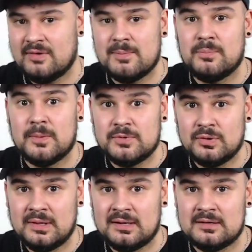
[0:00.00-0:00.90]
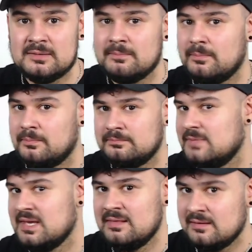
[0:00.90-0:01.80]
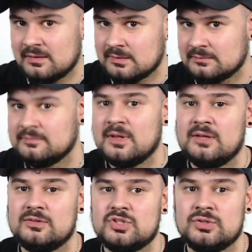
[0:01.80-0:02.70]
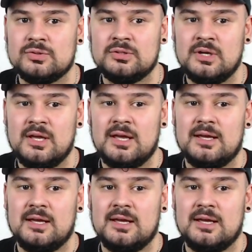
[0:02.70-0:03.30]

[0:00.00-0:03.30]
very popular in India too,